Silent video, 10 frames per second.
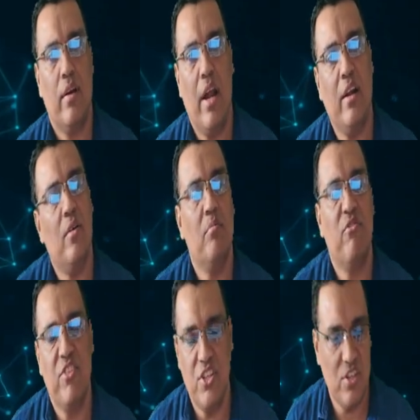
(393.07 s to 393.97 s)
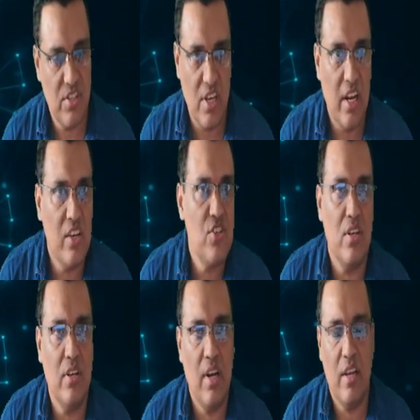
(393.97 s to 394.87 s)
Random feature
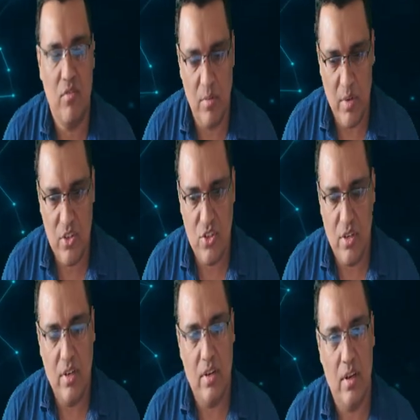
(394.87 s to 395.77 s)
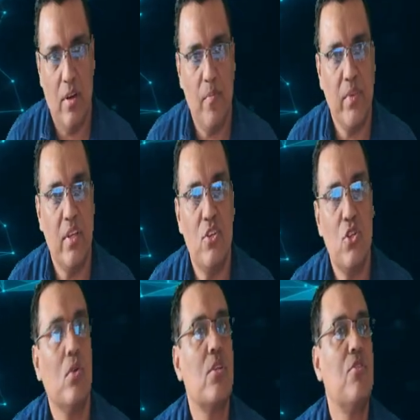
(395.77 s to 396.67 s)
selection, like we mentioned,
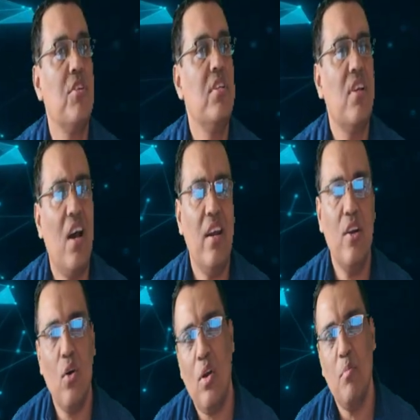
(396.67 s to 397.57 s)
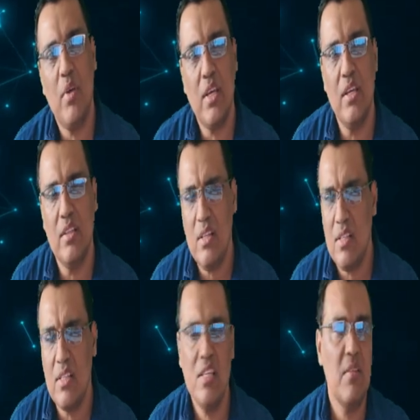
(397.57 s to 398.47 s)
ensures trees aren't all making the
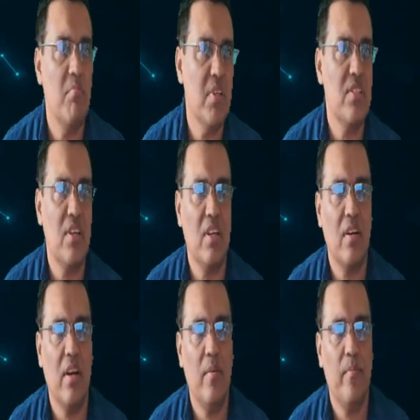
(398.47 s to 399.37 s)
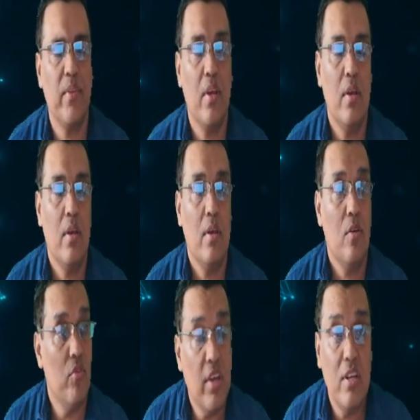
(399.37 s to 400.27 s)
same mistake, right?
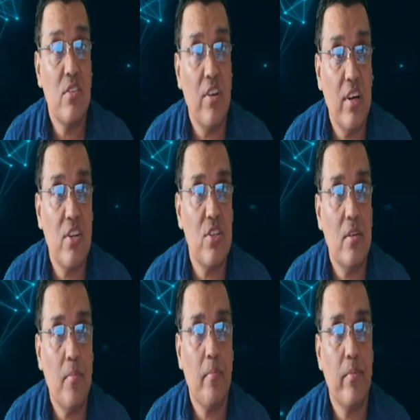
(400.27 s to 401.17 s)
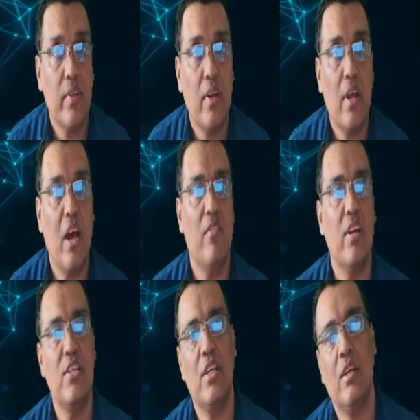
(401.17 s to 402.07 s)
Variance reduction,
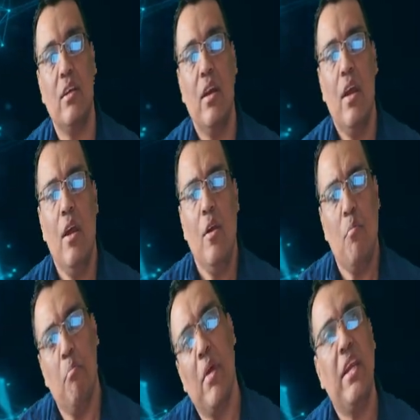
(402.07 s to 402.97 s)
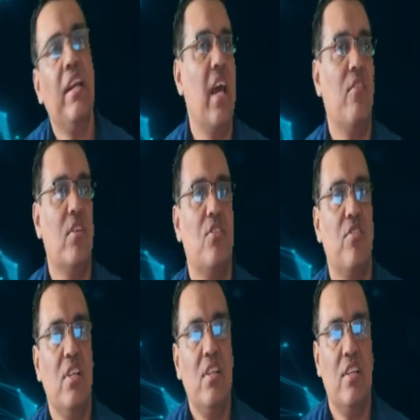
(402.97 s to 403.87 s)
averaging many diverse
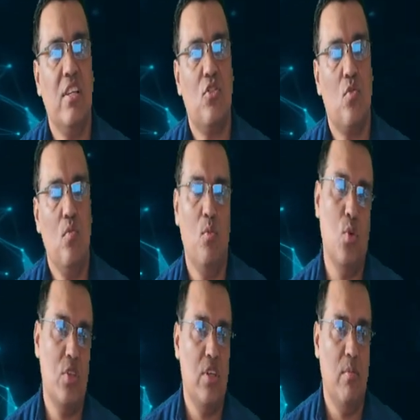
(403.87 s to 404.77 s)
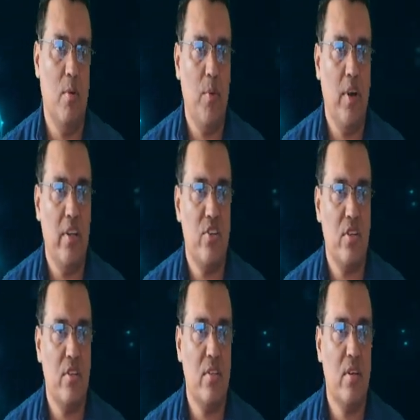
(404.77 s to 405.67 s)
trees leads to more stable
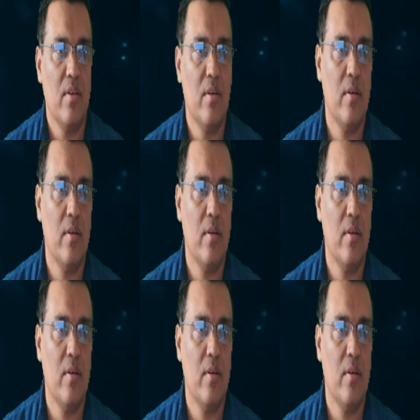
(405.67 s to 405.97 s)
predictions.